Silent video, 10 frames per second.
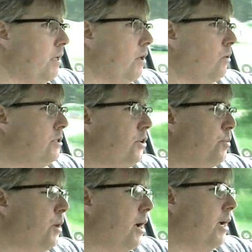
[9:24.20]
notes in
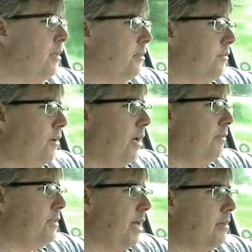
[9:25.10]
your pocket, the
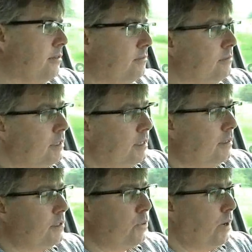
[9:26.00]
$5,
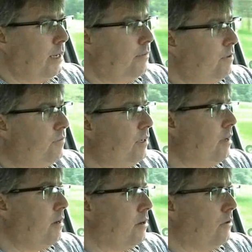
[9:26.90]
$10, $20,
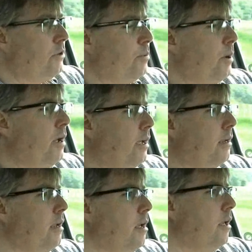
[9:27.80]
$50 note in your pocket,
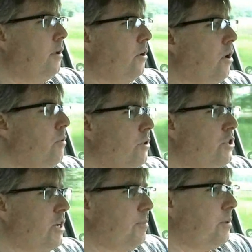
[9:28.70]
your
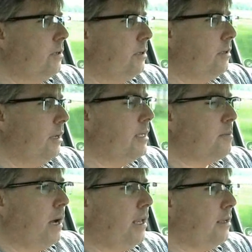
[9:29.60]
ownership
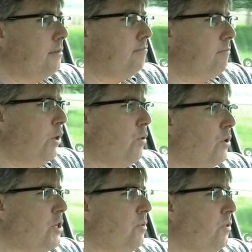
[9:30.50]
is money. Your
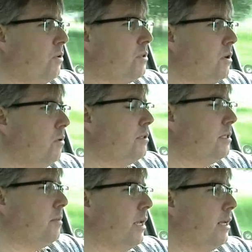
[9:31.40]
ownership of those notes
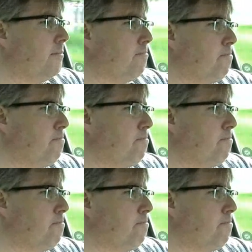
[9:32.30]
is money.